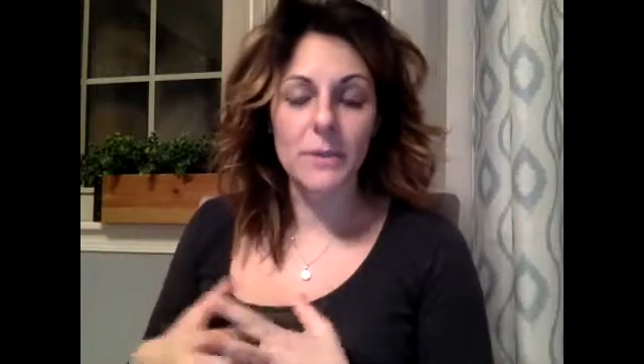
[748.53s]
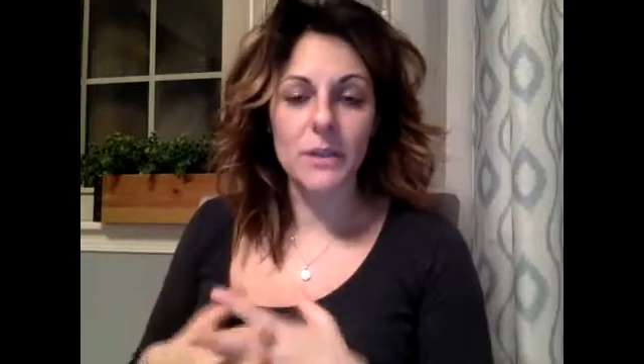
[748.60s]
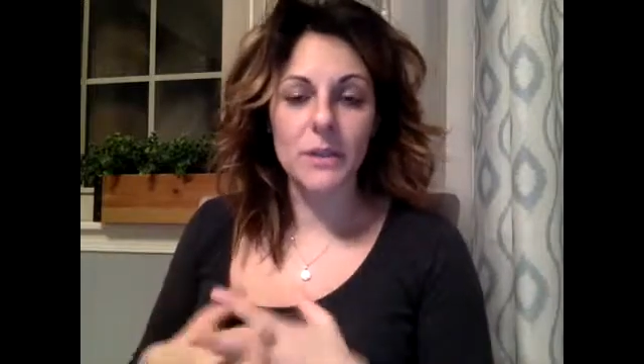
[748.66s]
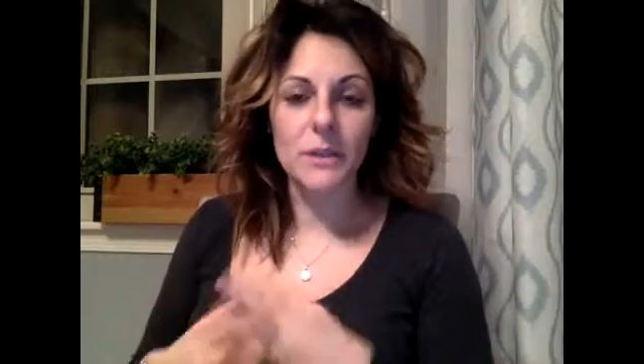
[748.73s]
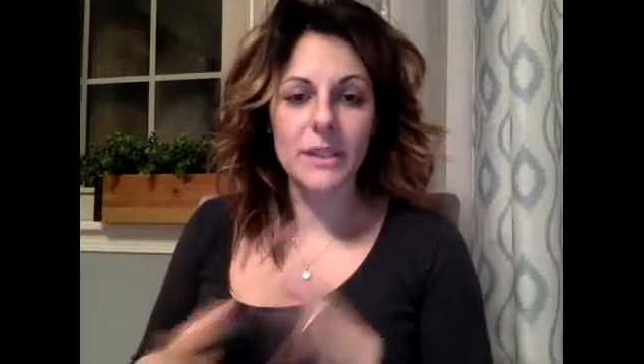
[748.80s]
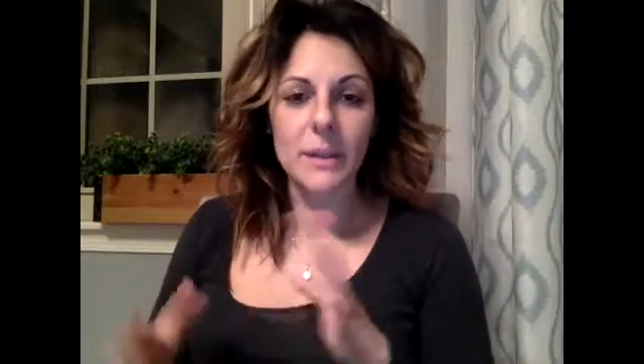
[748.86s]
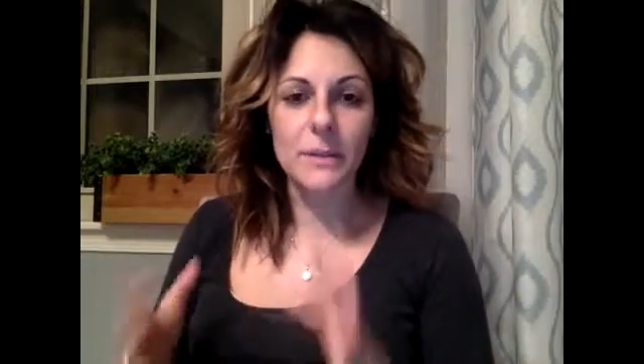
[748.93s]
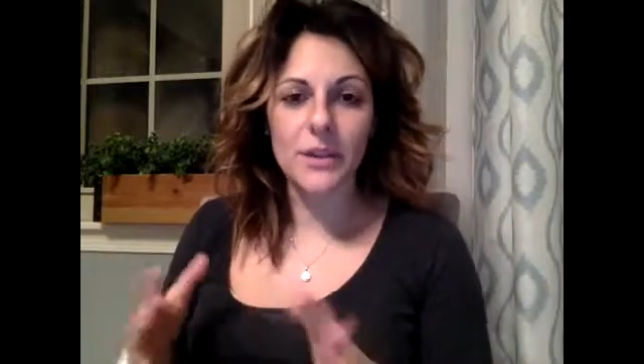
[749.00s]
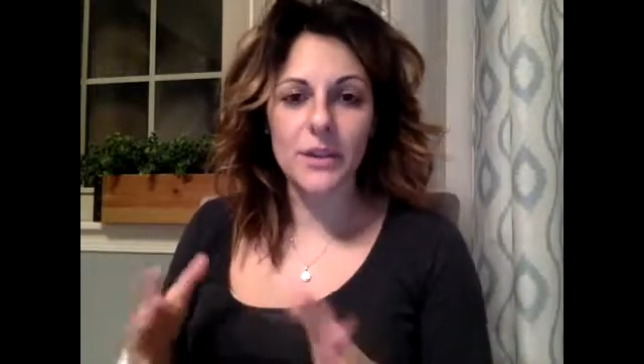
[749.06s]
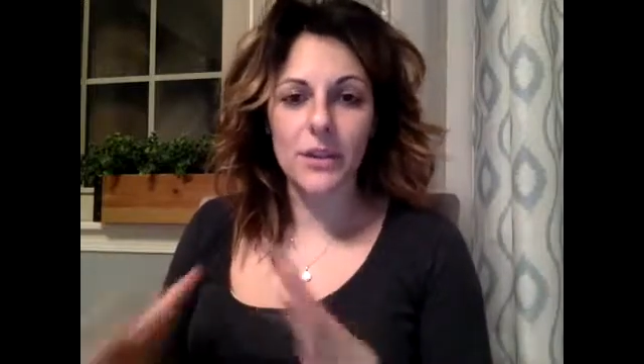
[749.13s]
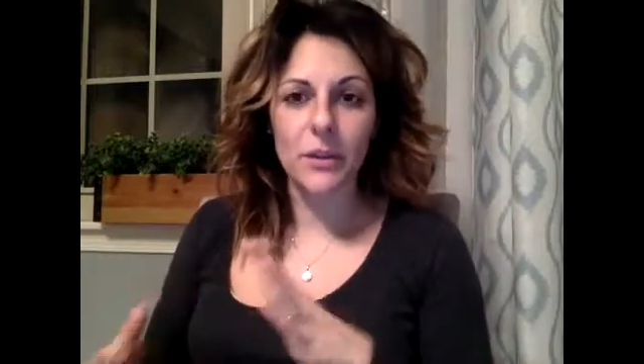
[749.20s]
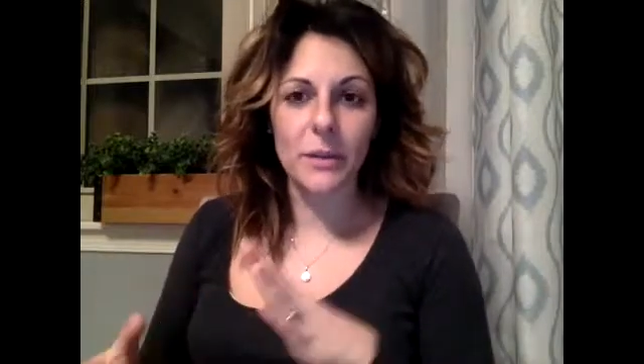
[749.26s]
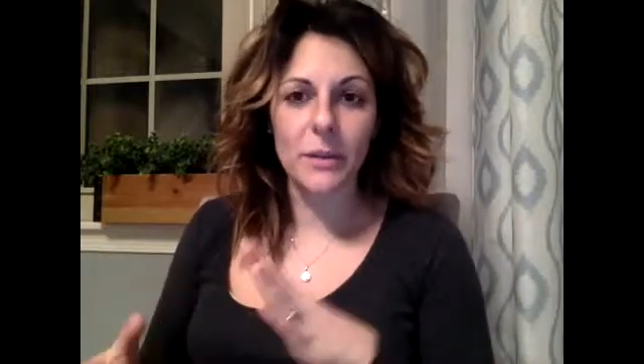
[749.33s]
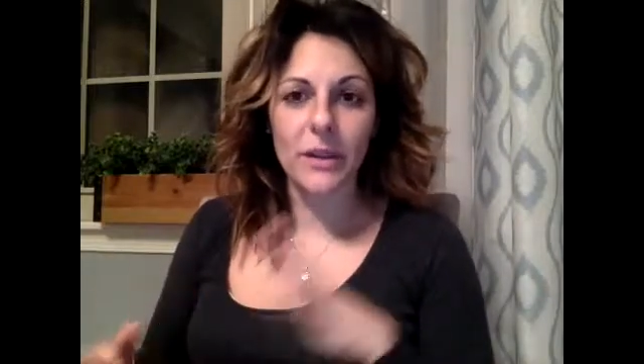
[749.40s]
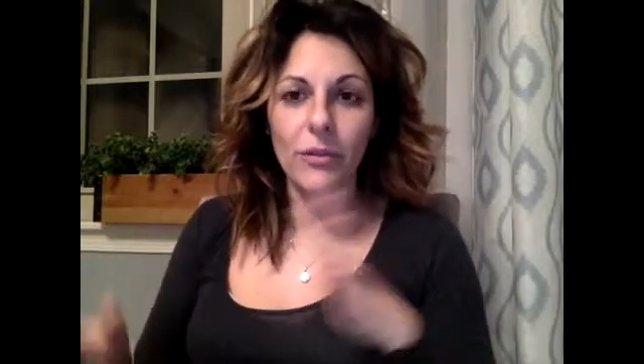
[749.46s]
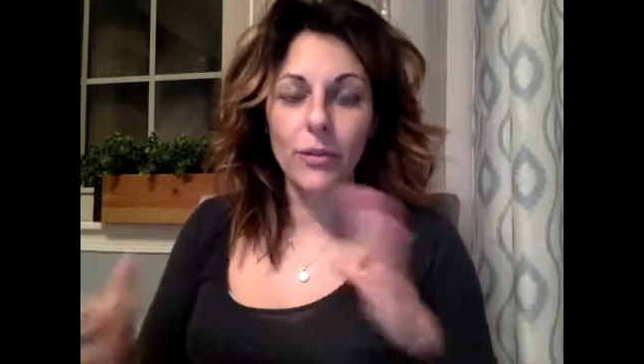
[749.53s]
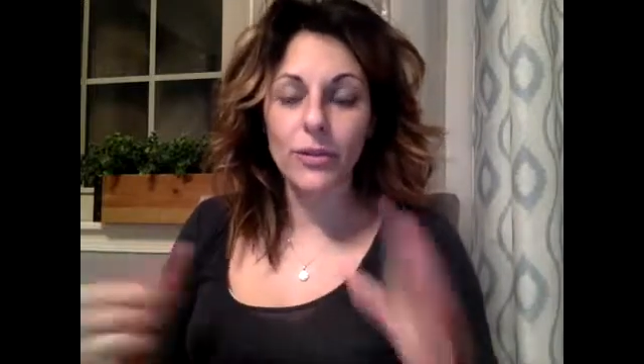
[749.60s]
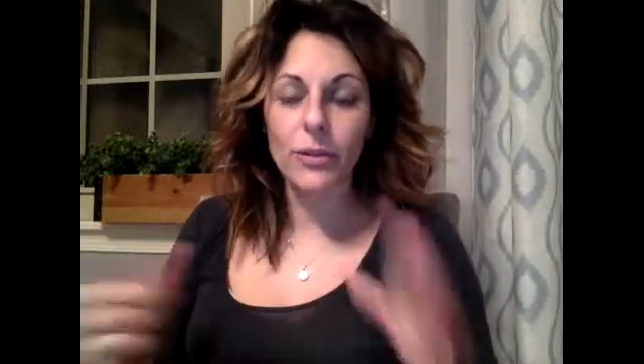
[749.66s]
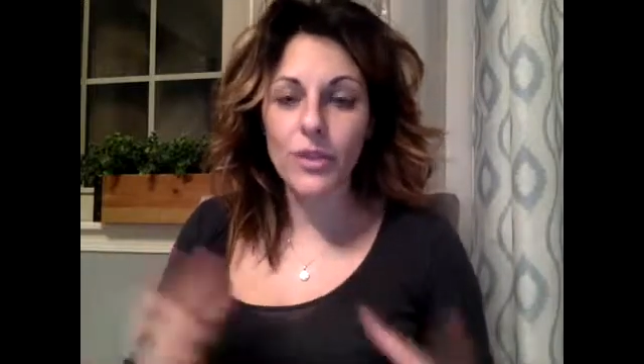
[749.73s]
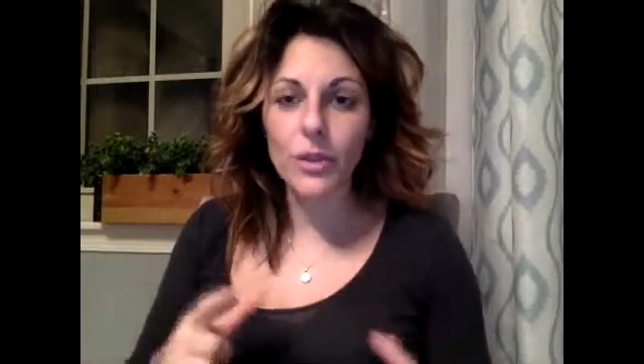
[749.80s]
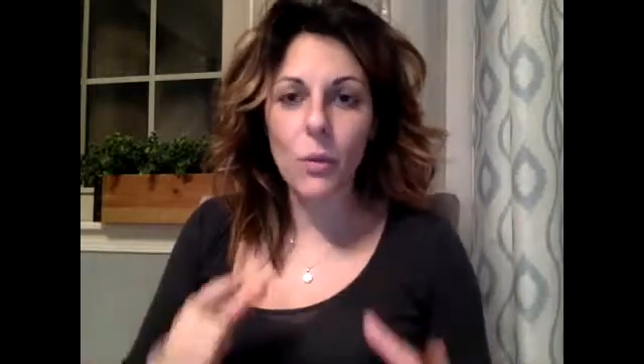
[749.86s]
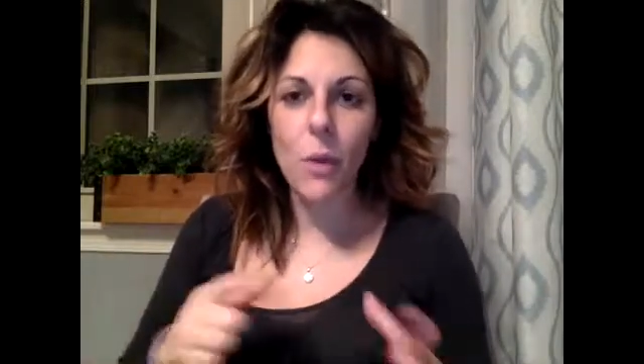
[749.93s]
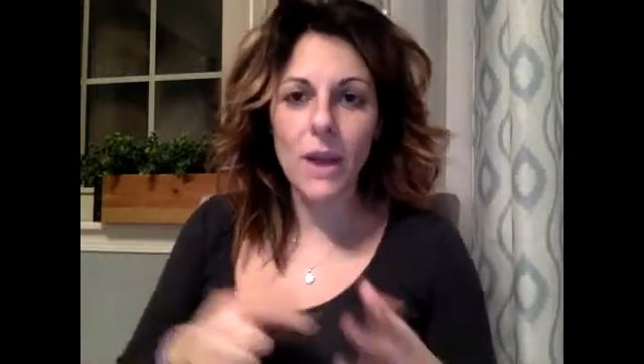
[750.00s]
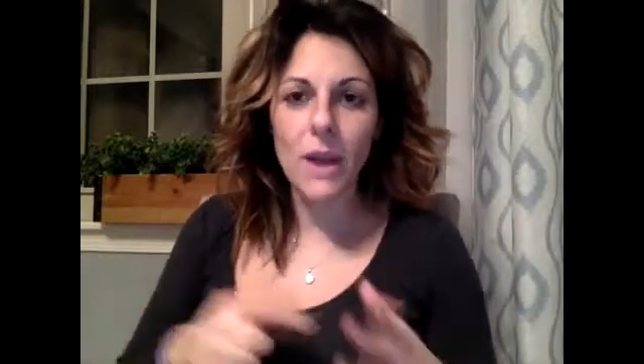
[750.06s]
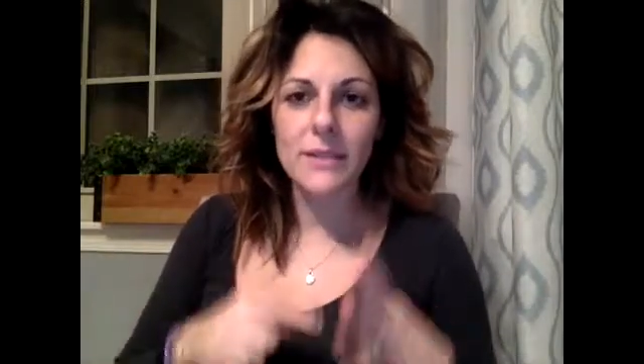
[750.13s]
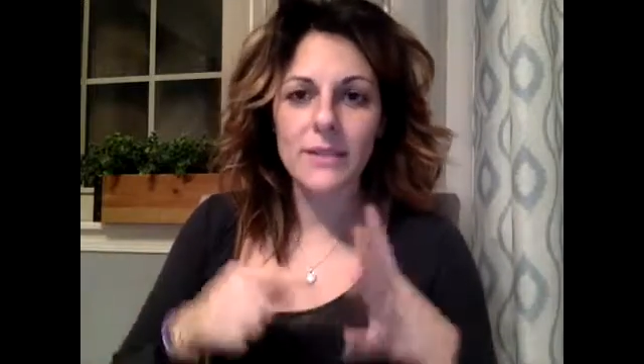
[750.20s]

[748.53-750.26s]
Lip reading: So it's up to you. But if you do want